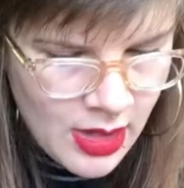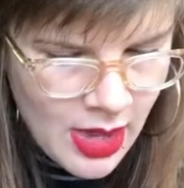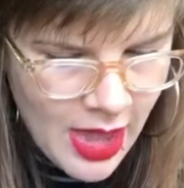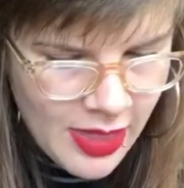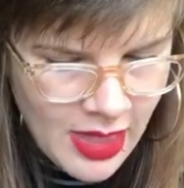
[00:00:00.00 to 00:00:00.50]

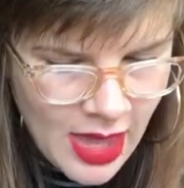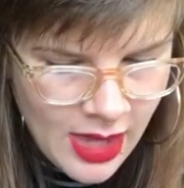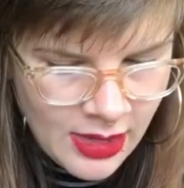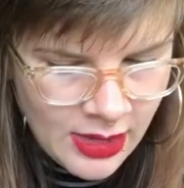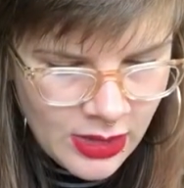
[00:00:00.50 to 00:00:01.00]
and
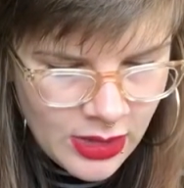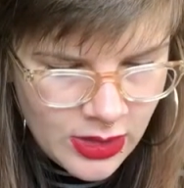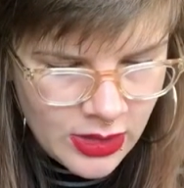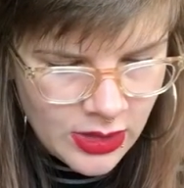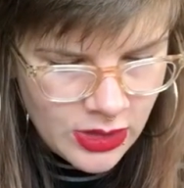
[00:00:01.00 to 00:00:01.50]
then
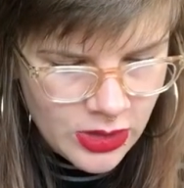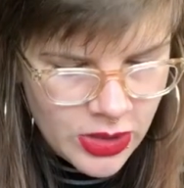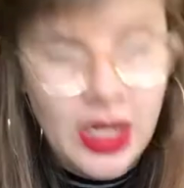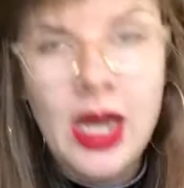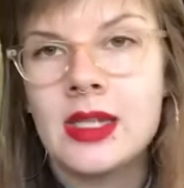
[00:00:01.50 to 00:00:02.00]

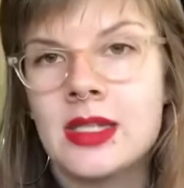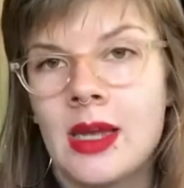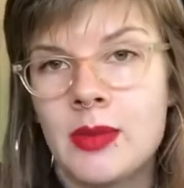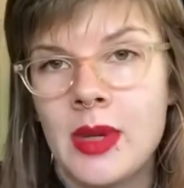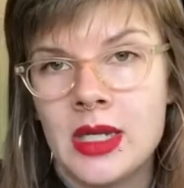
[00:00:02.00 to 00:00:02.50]
she kind of
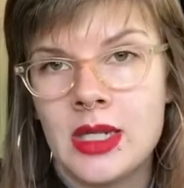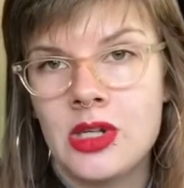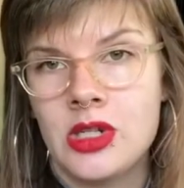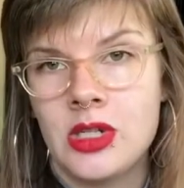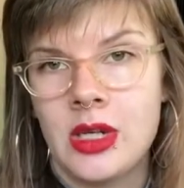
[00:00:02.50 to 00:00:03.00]
stops paying
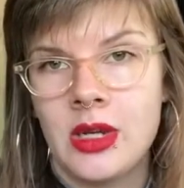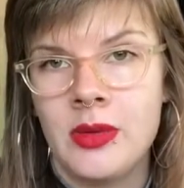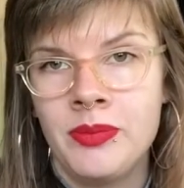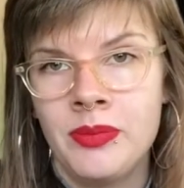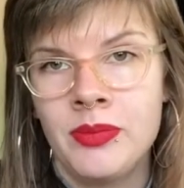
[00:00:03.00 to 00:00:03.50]
attention to
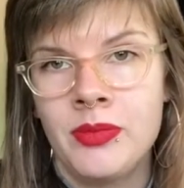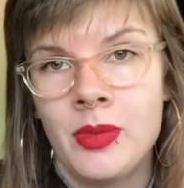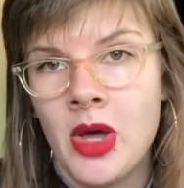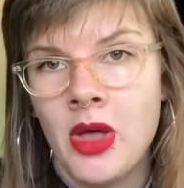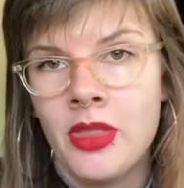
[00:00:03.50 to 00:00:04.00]
him, the
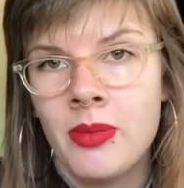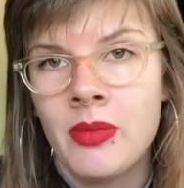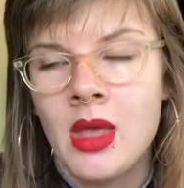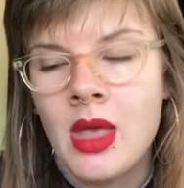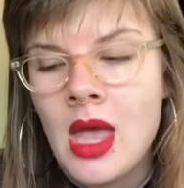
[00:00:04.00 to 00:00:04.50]
moth,
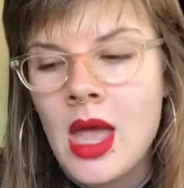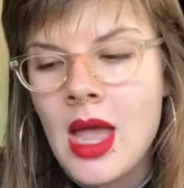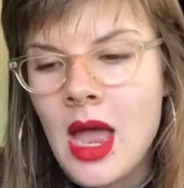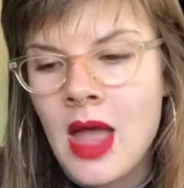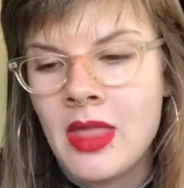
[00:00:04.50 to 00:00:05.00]

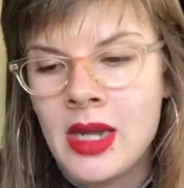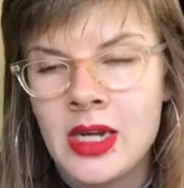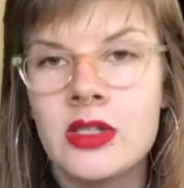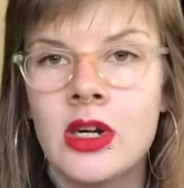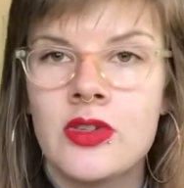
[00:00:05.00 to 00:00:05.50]
and then he
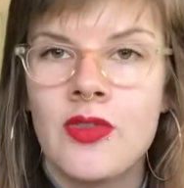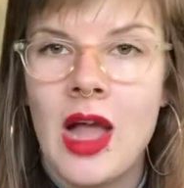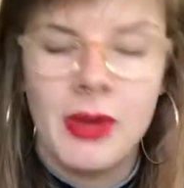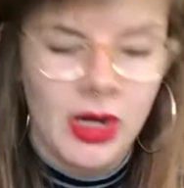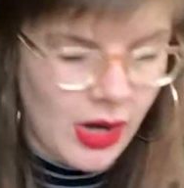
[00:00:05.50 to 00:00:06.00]
starts
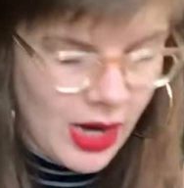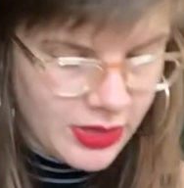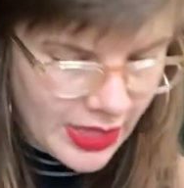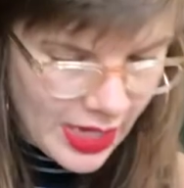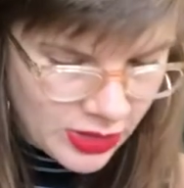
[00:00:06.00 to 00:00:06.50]
flapping around
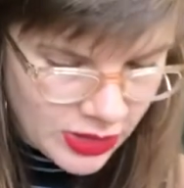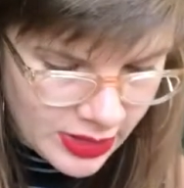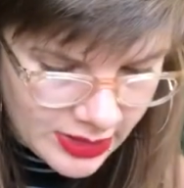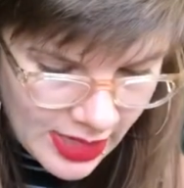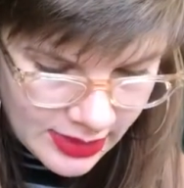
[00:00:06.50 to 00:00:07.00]
again. She
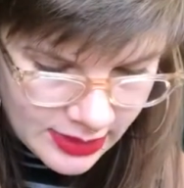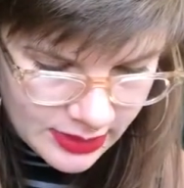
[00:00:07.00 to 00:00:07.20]
says